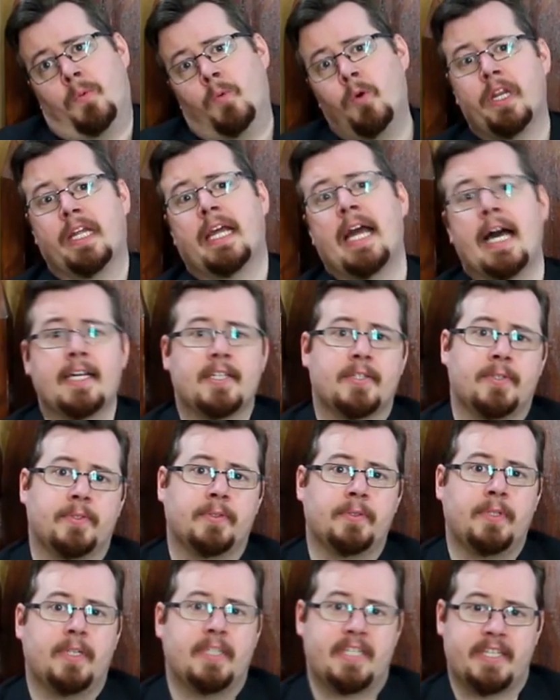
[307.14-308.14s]
would a
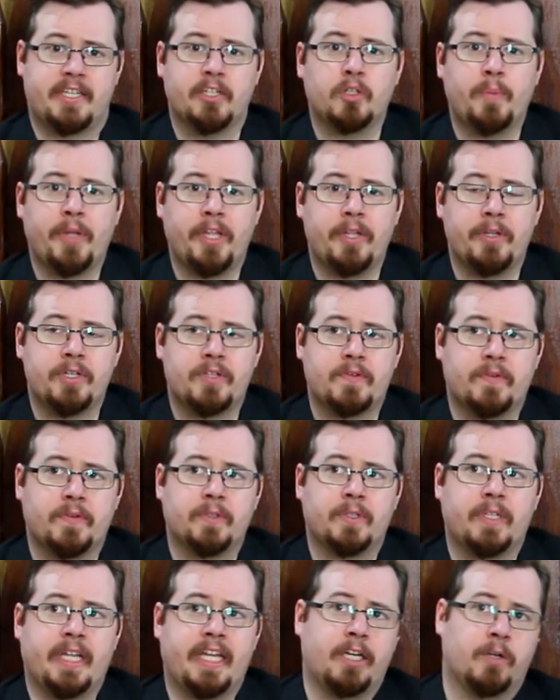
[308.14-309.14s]
castle still be
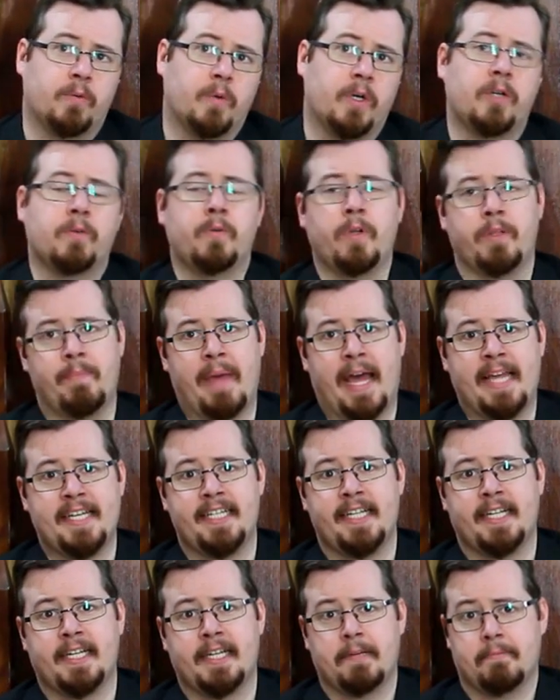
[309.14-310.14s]
useful in a world with
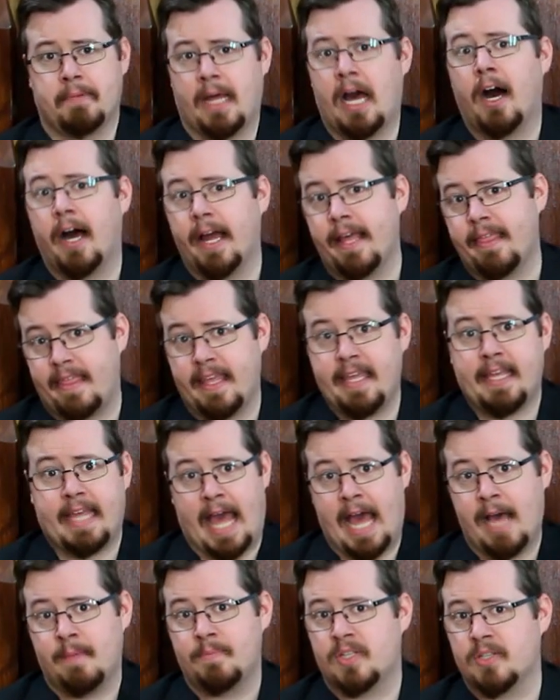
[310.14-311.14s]
magic? I think
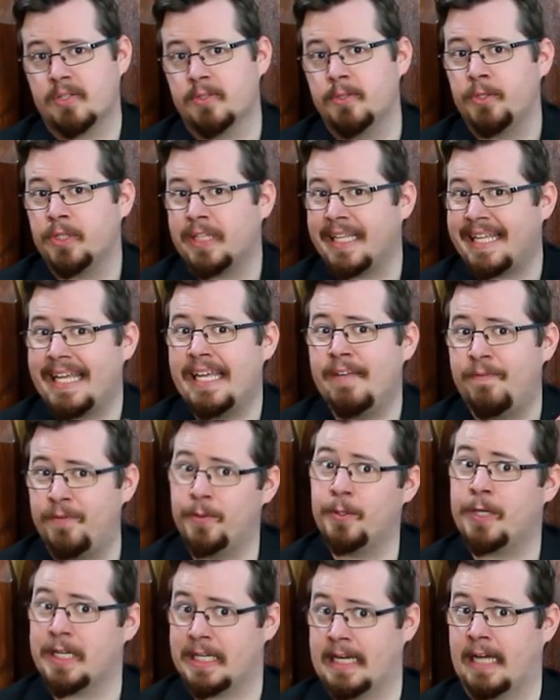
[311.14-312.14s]
absolutely if
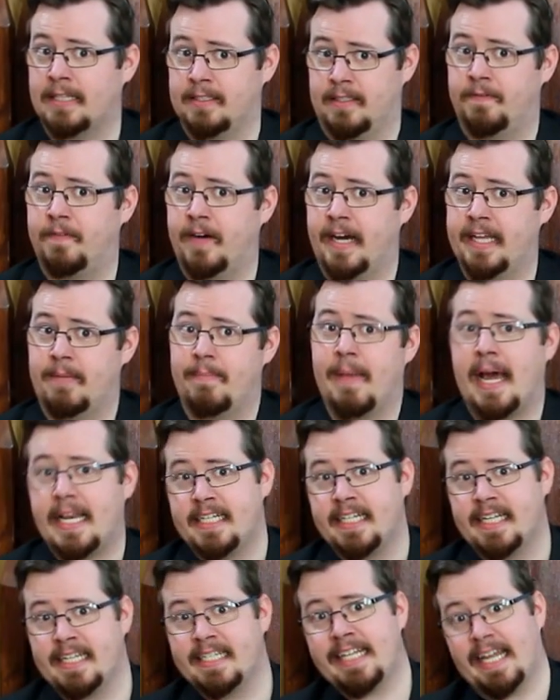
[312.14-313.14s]
you can nullify the
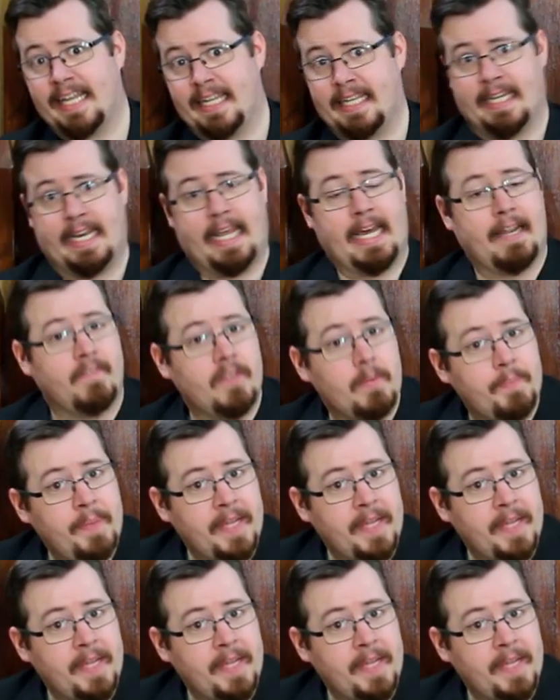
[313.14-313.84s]
magic and take it out of the